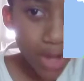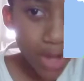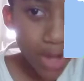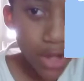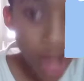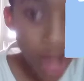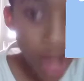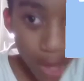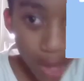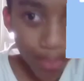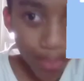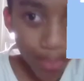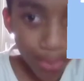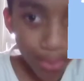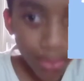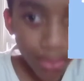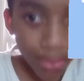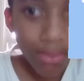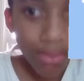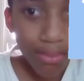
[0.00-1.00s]
Yeah,
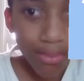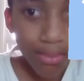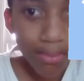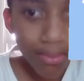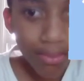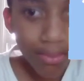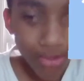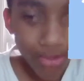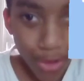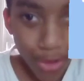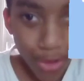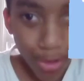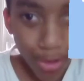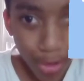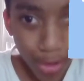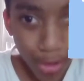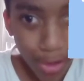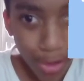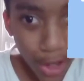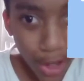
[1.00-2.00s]
she
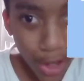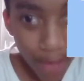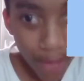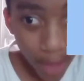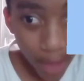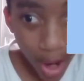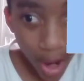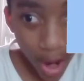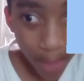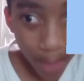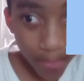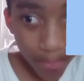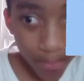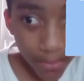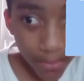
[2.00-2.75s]
starts to give up.